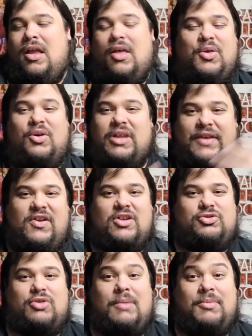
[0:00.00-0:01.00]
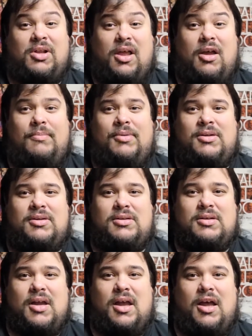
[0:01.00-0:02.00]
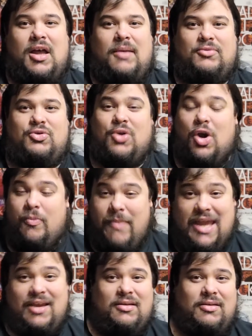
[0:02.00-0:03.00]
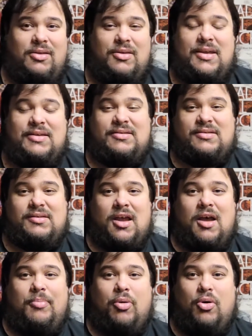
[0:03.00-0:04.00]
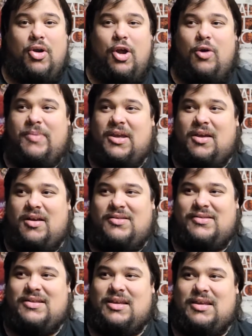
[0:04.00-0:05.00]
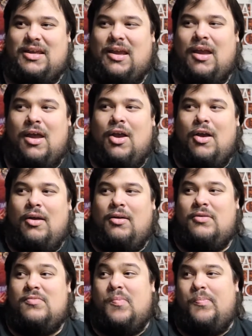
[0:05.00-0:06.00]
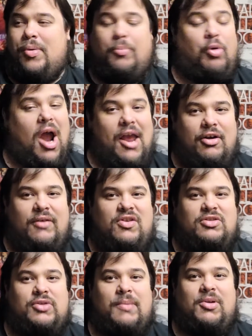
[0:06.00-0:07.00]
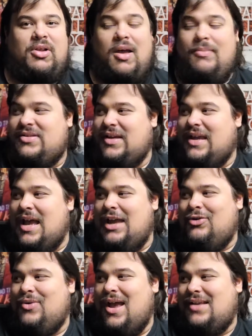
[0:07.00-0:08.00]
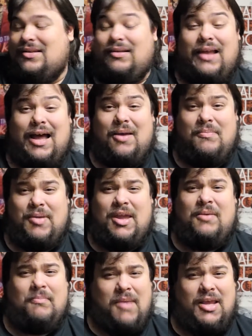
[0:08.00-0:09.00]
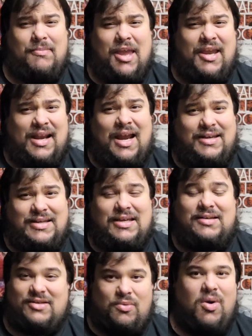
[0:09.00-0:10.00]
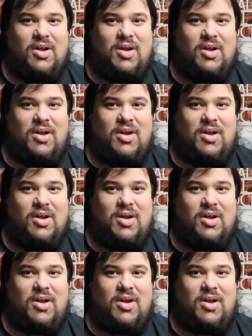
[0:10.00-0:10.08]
They're leaving a strip club um, to go make this uh, porno because the proprietor of the strip club is a guy who has a lot of big money making ideas. He